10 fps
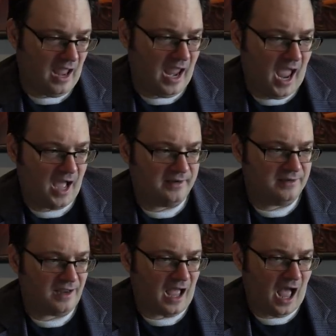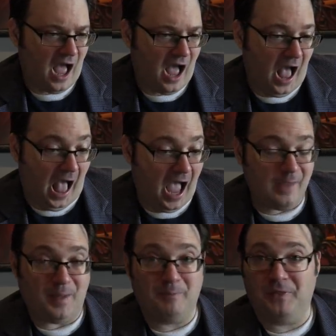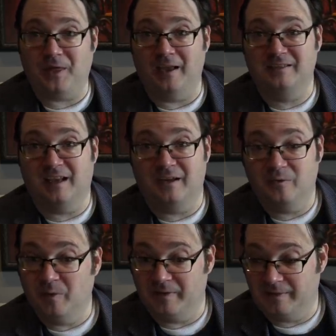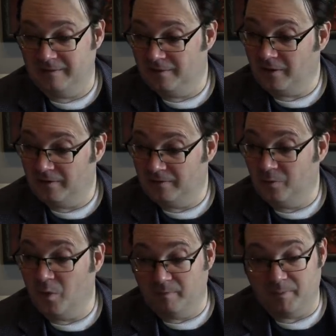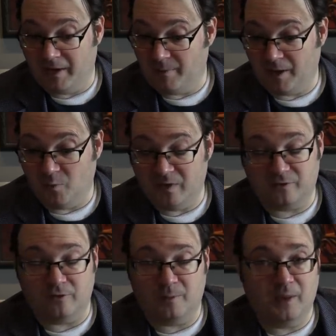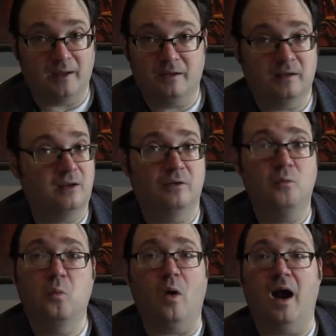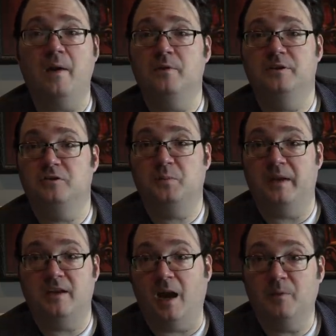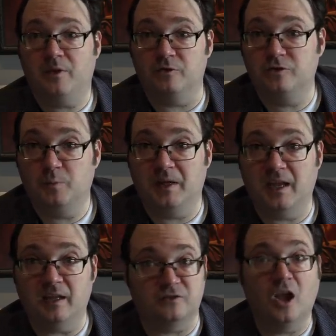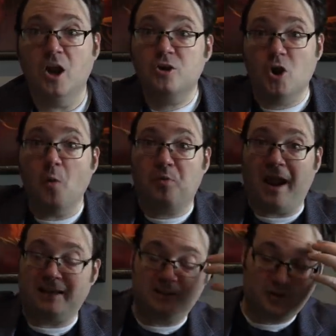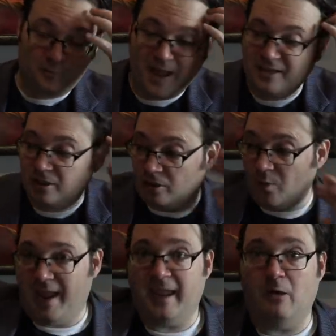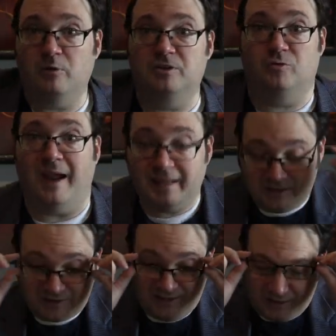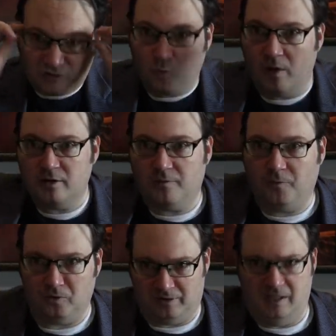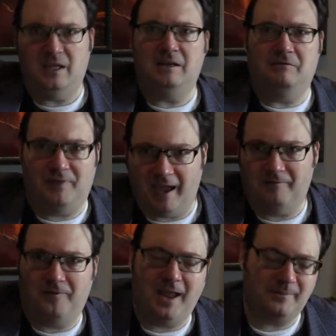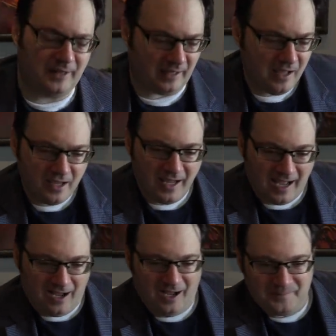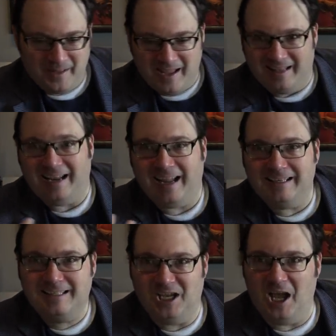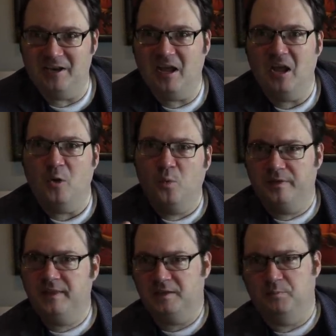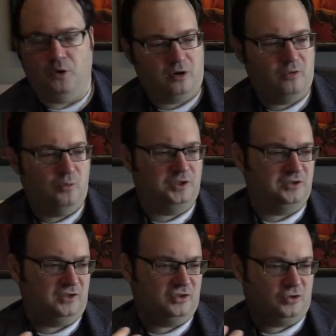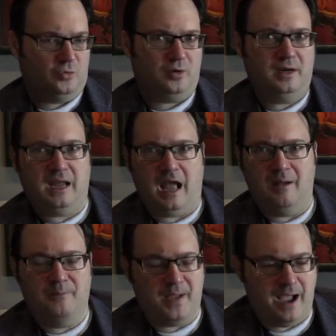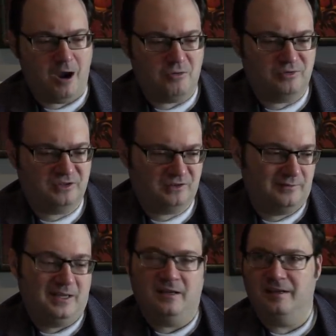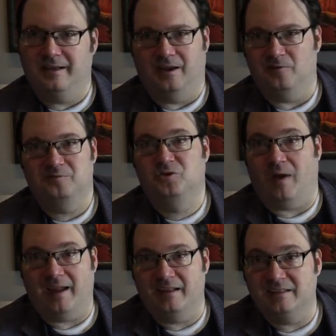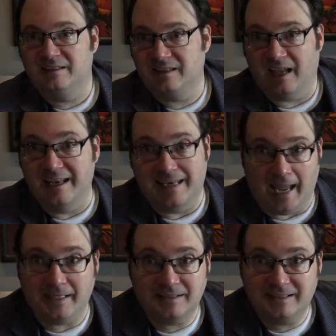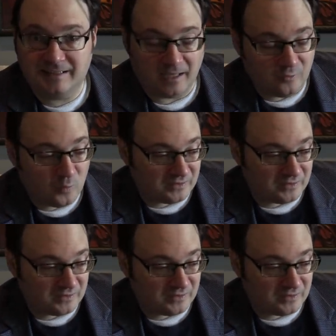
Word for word: and I'm empathizing with the woman becoming a wizard. I'm like, why would you spend time with those stupid kids? Go practice your magic. Go hang out with dragons. This is wonderful. Leave that family. Um, and I got done with this book, which is a story about, you know, dragons and knights and